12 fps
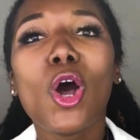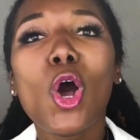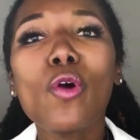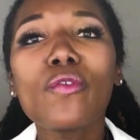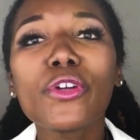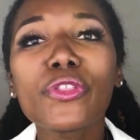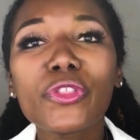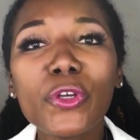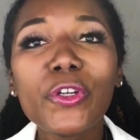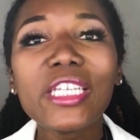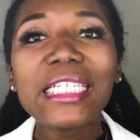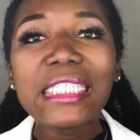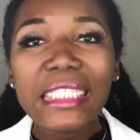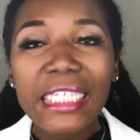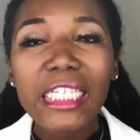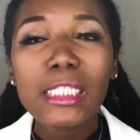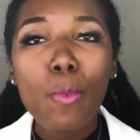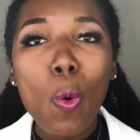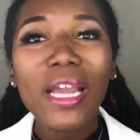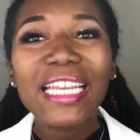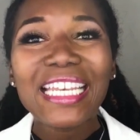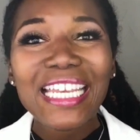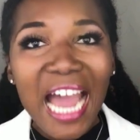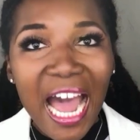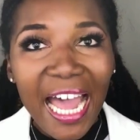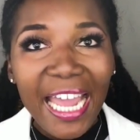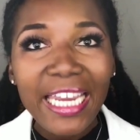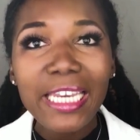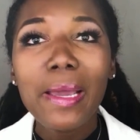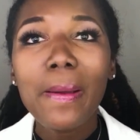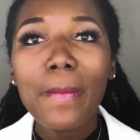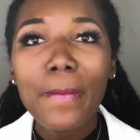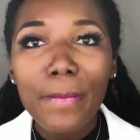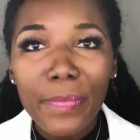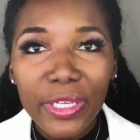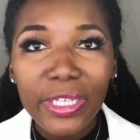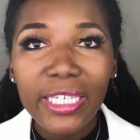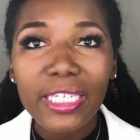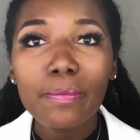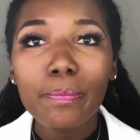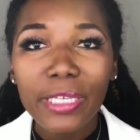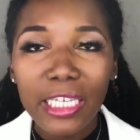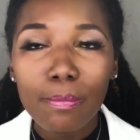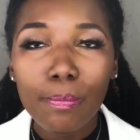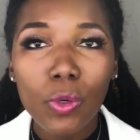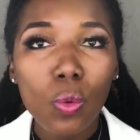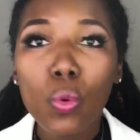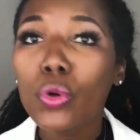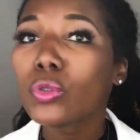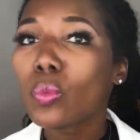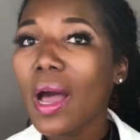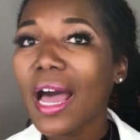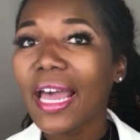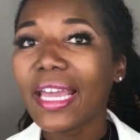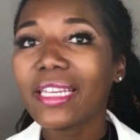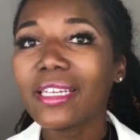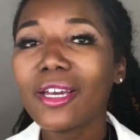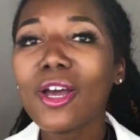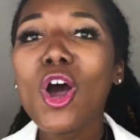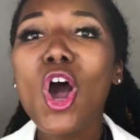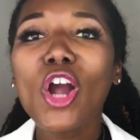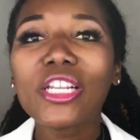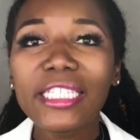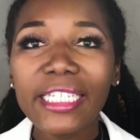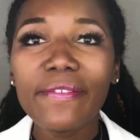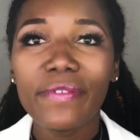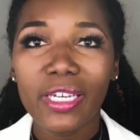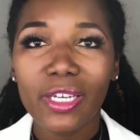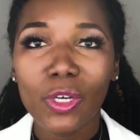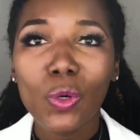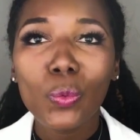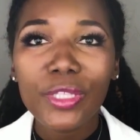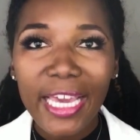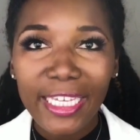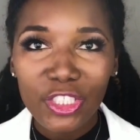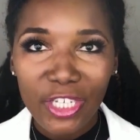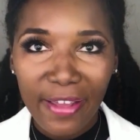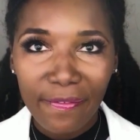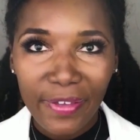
Over 36.9 million people worldwide are living with HIV.